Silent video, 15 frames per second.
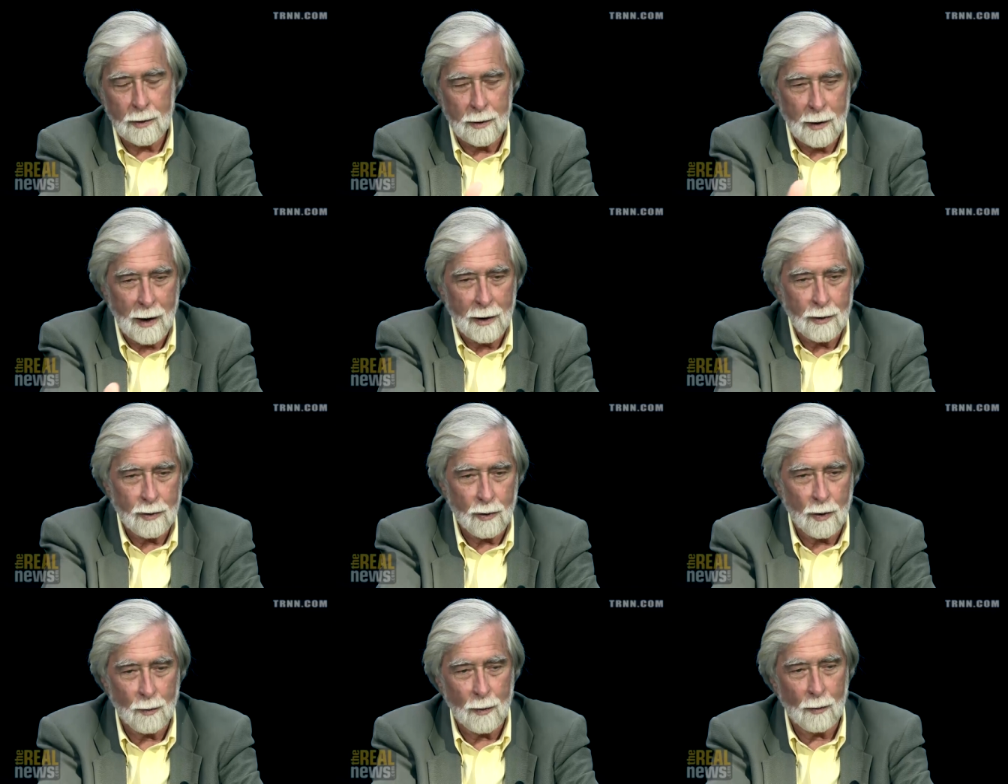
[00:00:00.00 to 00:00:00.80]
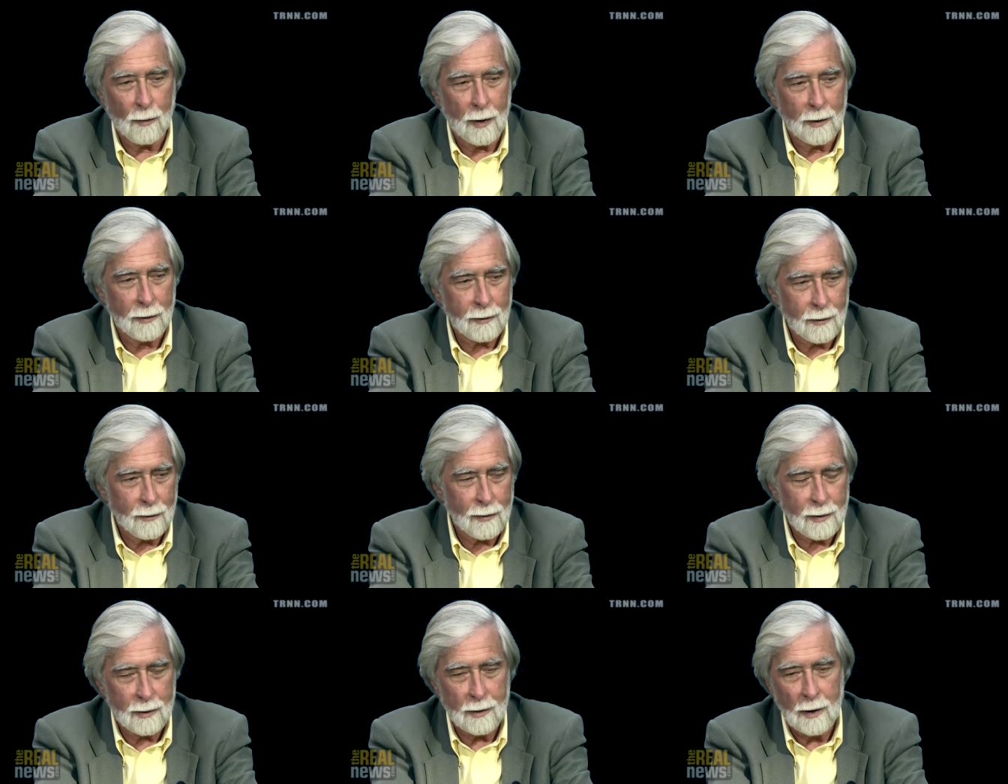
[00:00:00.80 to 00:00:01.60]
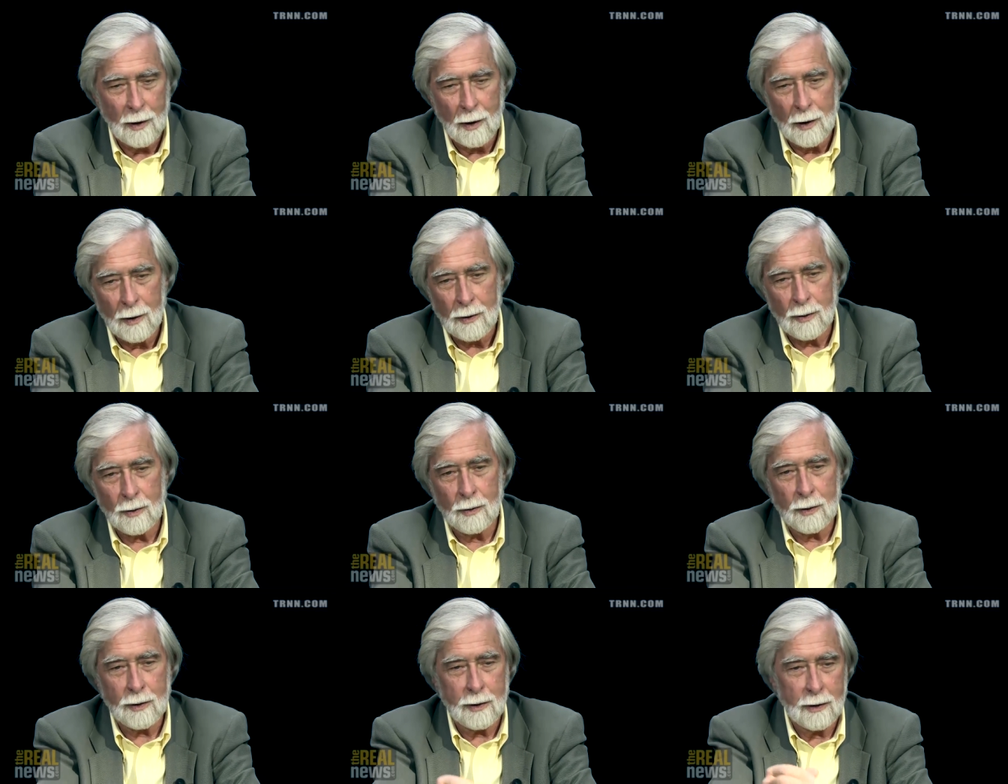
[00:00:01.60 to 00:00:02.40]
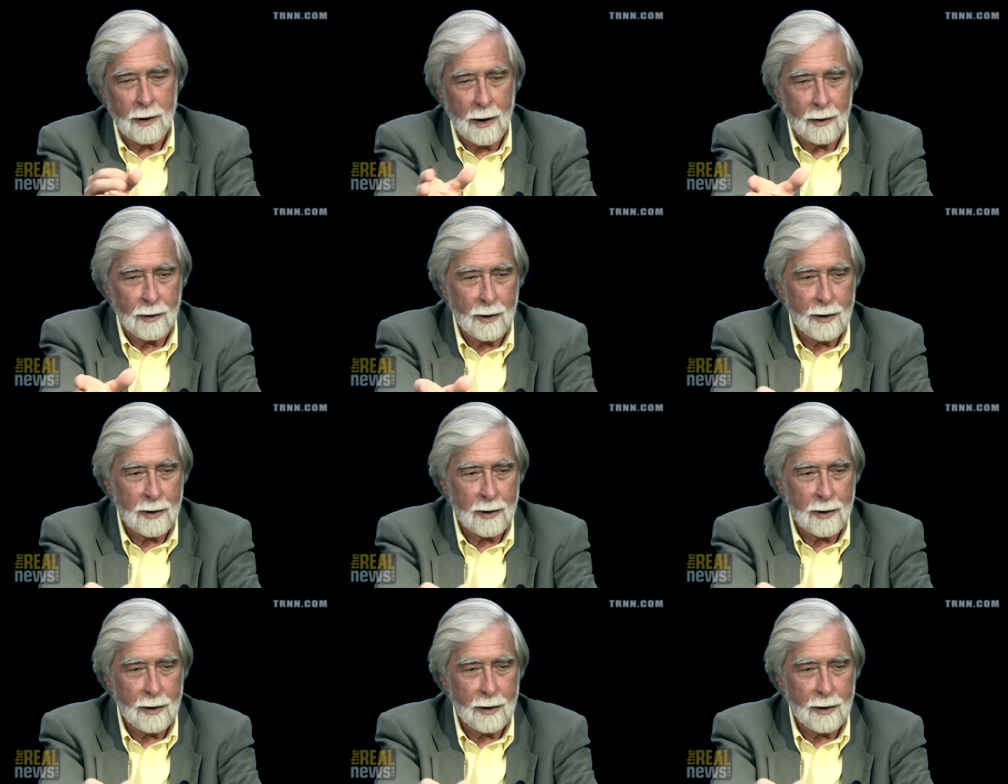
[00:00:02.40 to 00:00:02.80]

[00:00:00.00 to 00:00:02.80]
and I had German relatives, and Jewish, and you had the